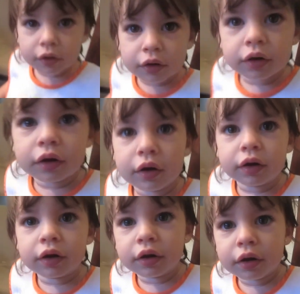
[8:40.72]
You have to be
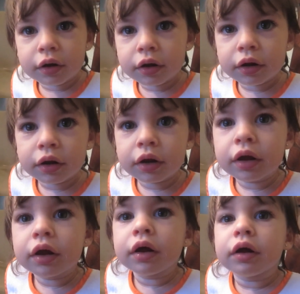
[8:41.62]
the cutest girl
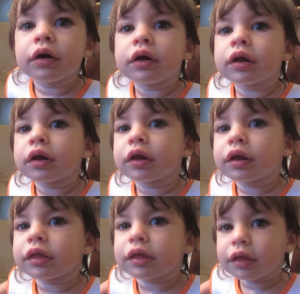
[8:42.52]
ever.
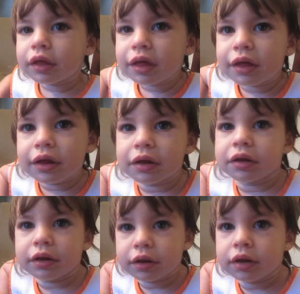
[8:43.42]
Say,
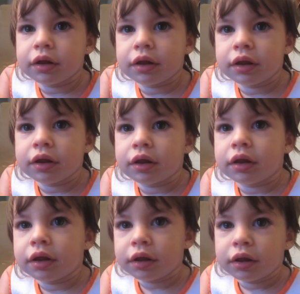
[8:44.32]
say
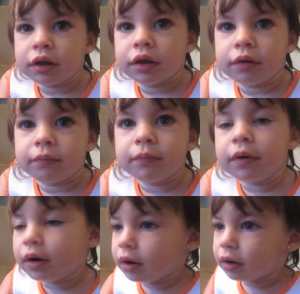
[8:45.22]
milk.
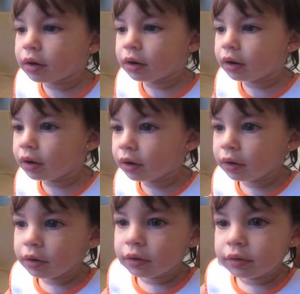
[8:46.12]
Milk.
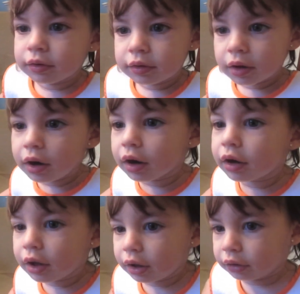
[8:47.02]
Milk. What,
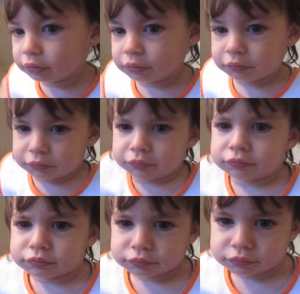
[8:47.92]
what, did, what did daddy
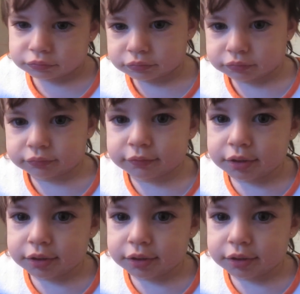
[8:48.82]
buy you today?